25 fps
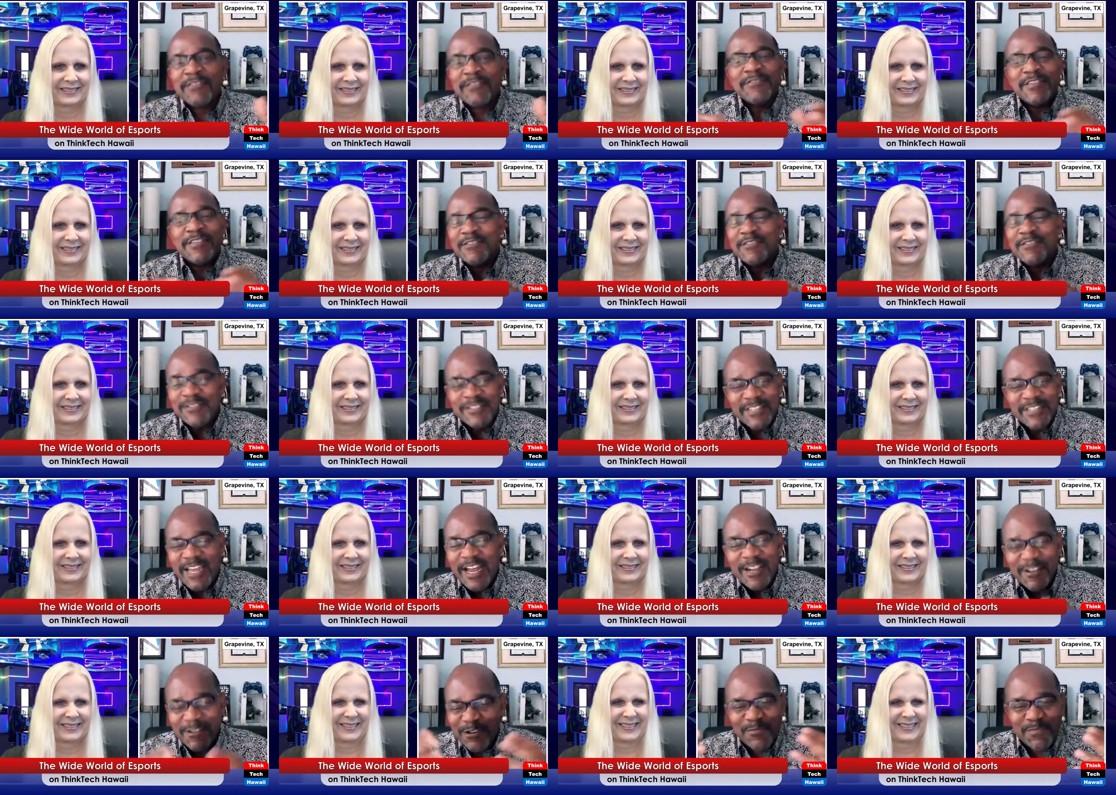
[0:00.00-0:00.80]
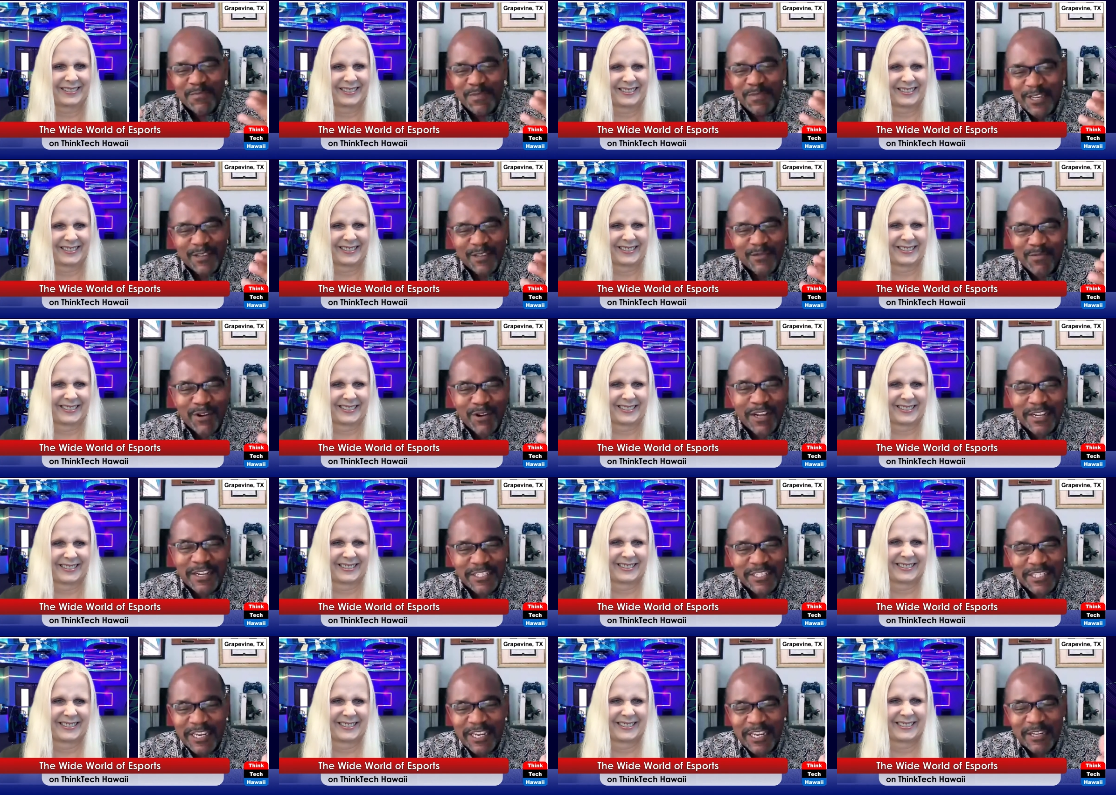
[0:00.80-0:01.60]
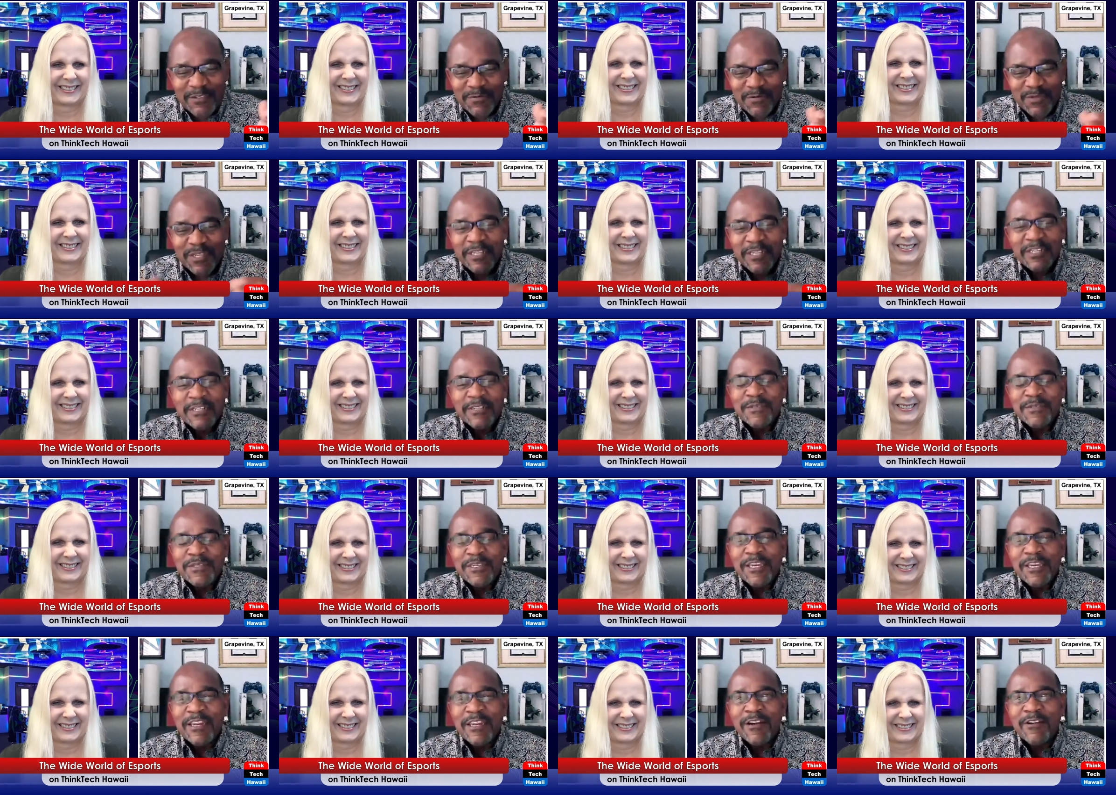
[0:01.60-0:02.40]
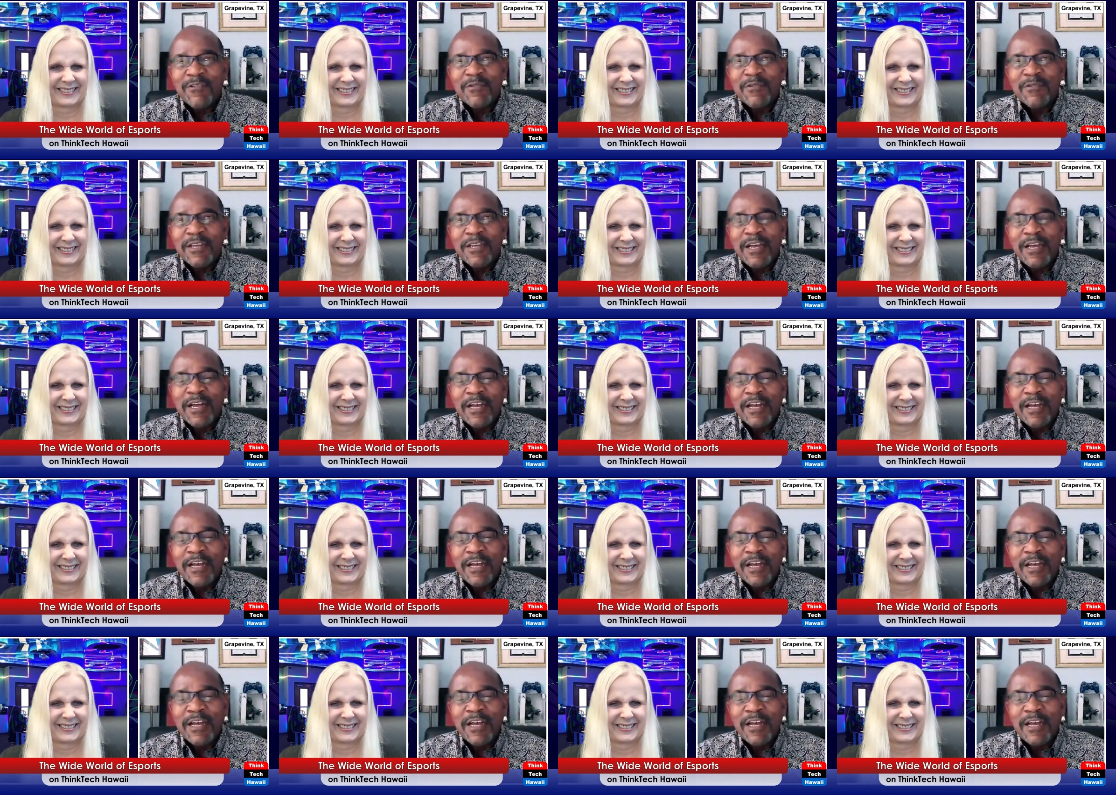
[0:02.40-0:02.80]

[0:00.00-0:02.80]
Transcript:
Speaker 1: You're not going to be LeBron James, you know,